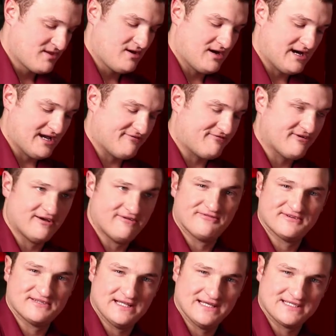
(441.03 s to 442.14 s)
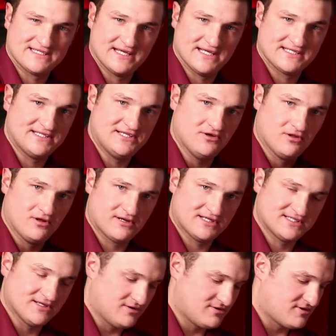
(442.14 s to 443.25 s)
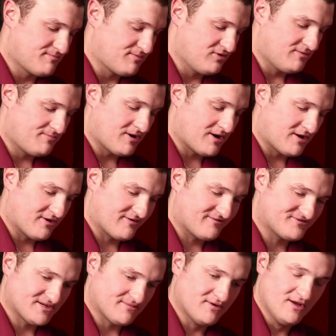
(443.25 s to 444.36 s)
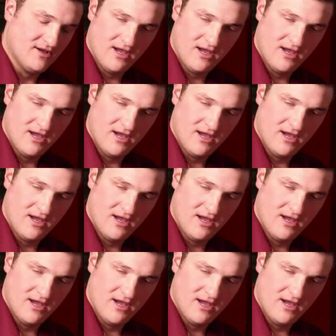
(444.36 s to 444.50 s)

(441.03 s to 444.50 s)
If let's say a seal on a cylinder blew apart, or if some